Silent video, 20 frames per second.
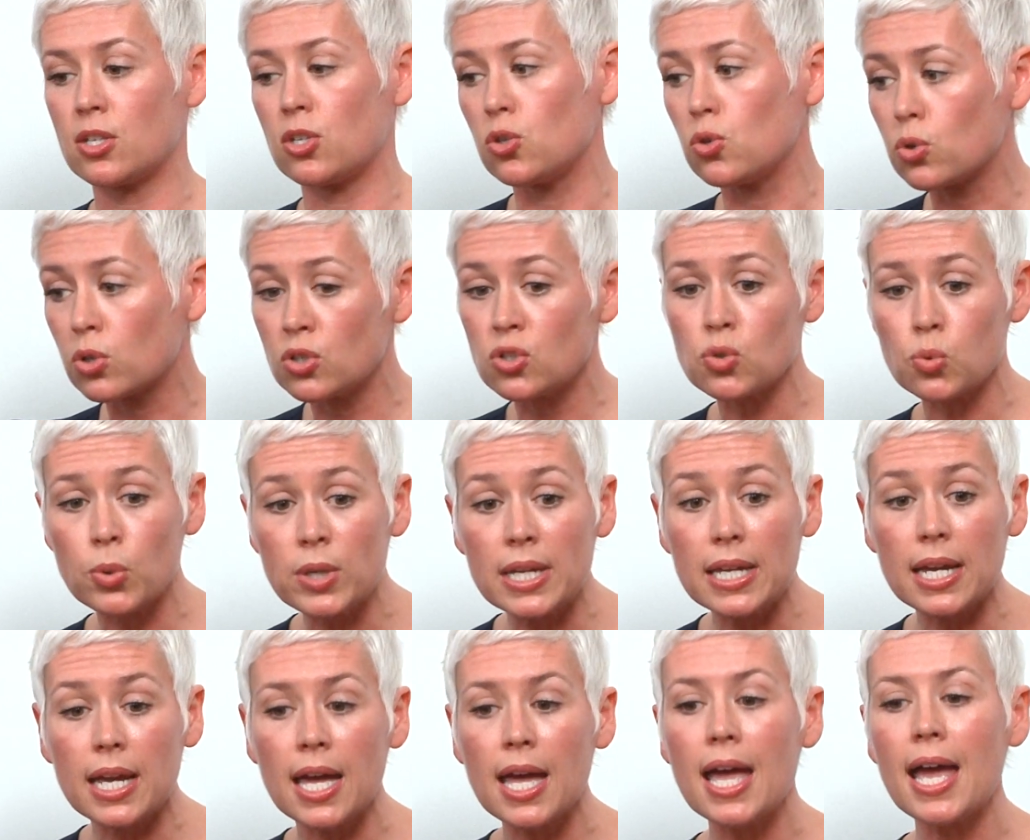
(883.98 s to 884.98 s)
that you can
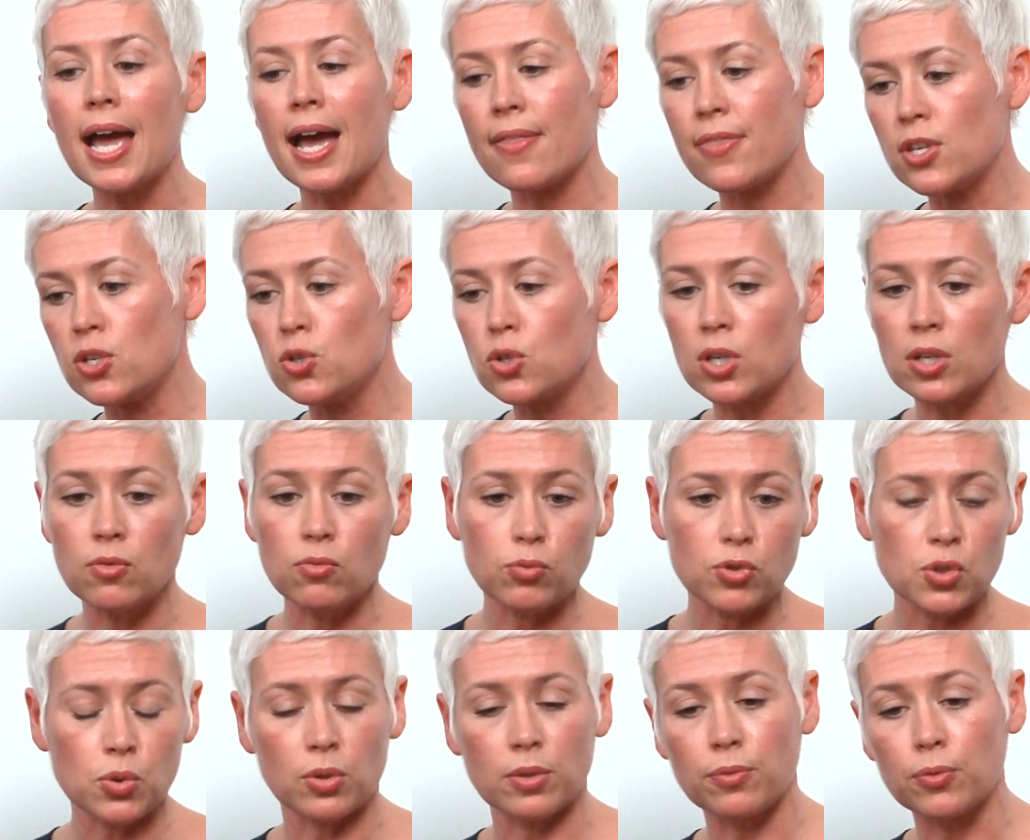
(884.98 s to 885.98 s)
tweak, and then you can
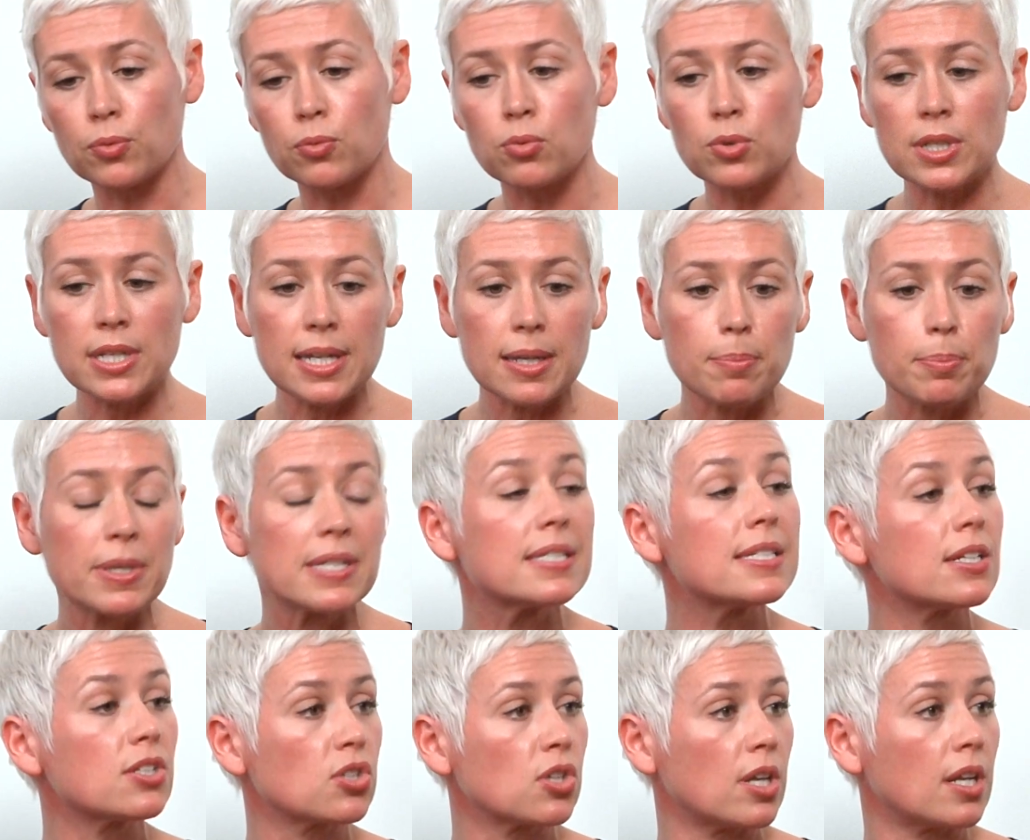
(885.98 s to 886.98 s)
sort of
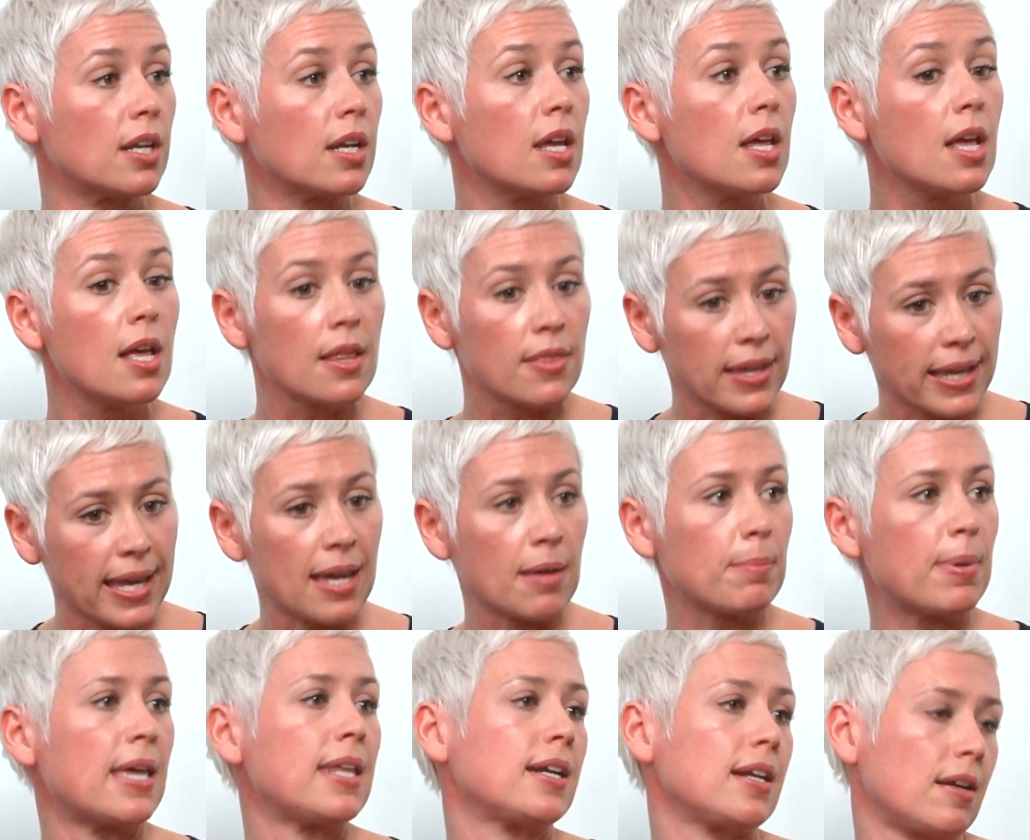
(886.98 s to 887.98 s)
reposition the
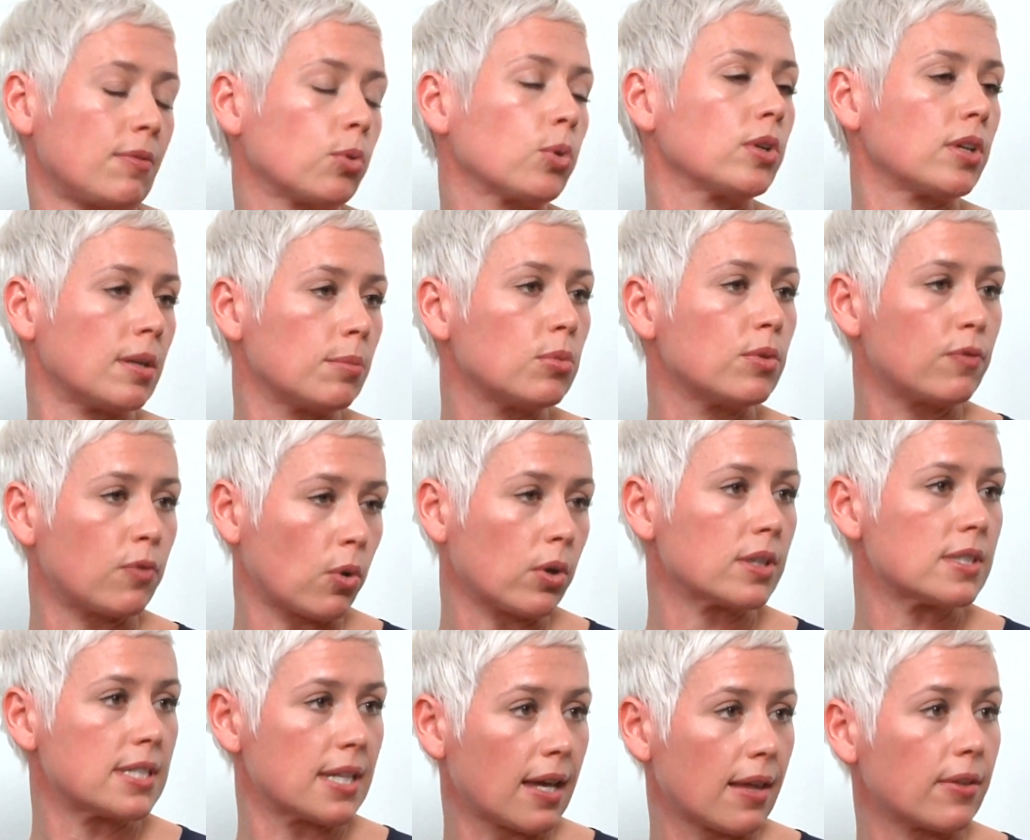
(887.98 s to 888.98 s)
campaign and everyone can move
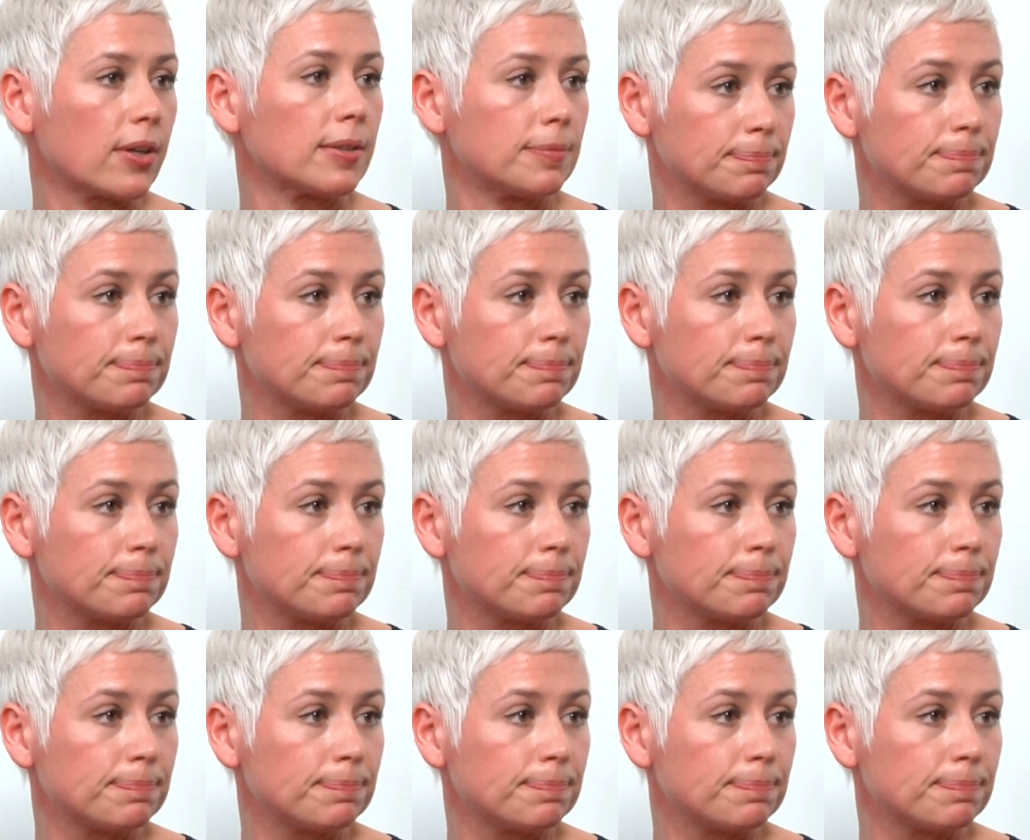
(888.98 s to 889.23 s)
forward together.